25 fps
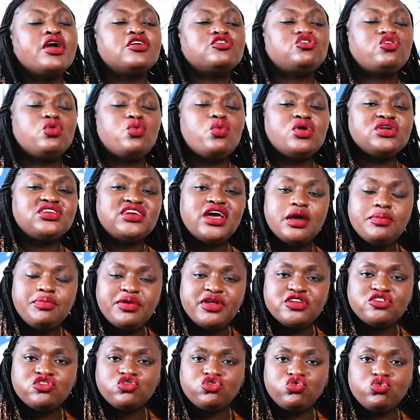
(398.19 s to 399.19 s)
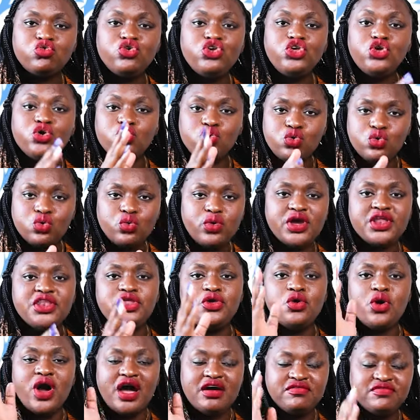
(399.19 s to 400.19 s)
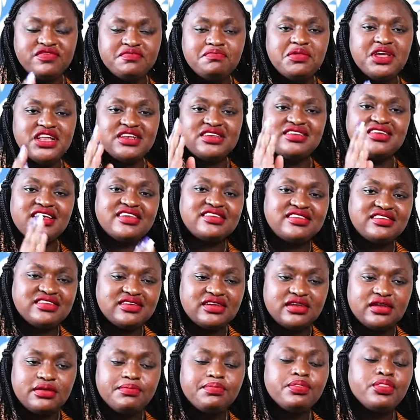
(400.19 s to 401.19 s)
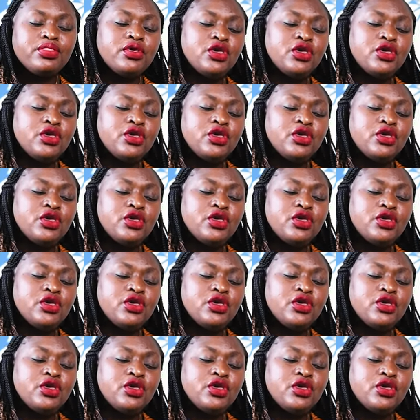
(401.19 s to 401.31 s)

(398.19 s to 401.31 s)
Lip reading: So what happens to you when you have been tested?